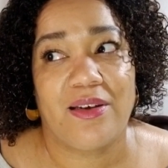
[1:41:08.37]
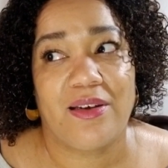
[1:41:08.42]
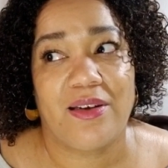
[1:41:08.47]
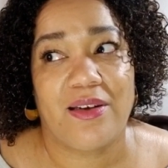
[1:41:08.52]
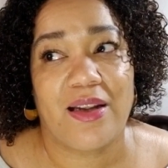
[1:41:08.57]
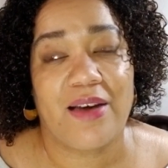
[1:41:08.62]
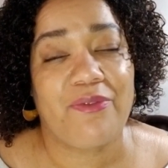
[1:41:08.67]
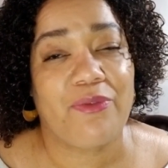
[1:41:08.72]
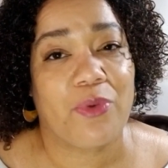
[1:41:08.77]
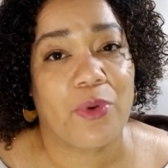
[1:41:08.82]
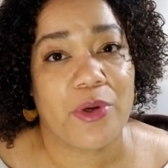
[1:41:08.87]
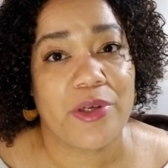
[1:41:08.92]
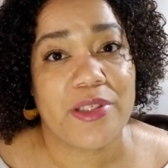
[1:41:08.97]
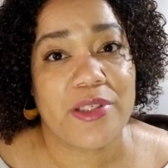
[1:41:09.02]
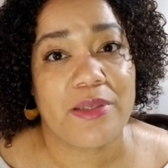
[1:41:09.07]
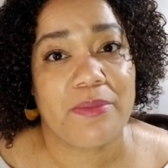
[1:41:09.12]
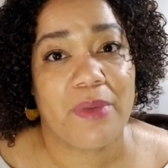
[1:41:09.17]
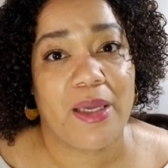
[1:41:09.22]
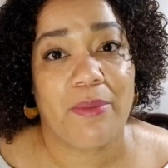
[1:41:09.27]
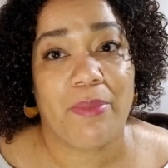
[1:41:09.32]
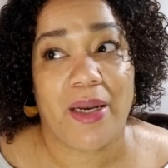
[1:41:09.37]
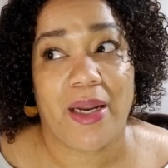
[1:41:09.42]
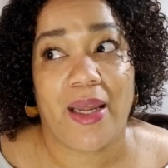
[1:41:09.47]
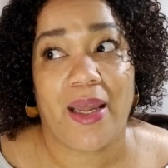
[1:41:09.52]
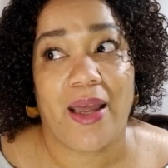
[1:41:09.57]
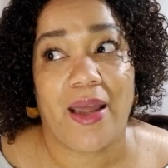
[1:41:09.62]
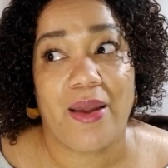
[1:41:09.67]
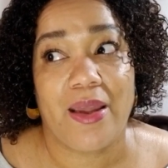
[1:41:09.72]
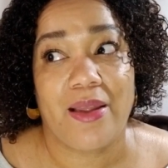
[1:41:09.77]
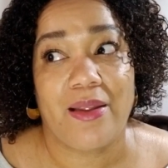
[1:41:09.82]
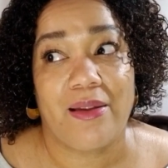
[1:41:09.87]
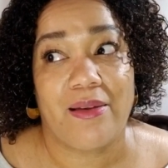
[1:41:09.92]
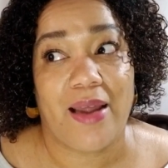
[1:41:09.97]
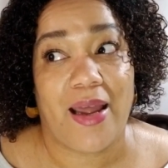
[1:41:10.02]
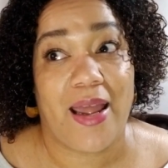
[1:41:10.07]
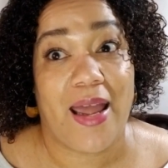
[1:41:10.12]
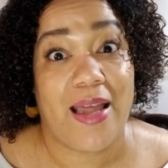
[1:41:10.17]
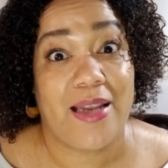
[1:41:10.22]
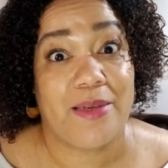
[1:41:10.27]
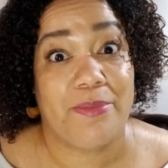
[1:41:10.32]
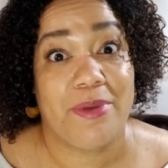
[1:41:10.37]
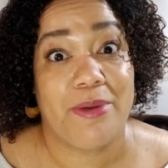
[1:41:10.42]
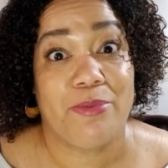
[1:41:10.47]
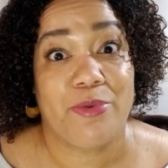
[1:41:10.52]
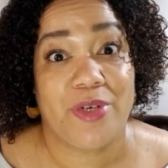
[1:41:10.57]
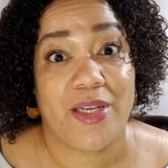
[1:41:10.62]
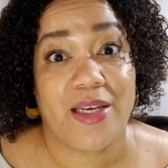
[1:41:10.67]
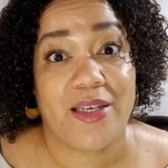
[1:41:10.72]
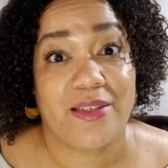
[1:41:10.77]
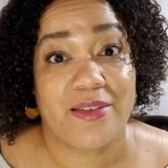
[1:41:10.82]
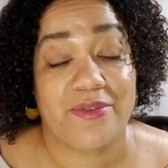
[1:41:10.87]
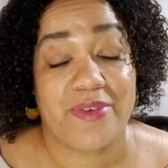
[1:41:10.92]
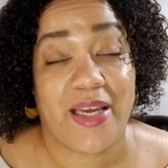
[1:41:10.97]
not forced me, but I had to be productive.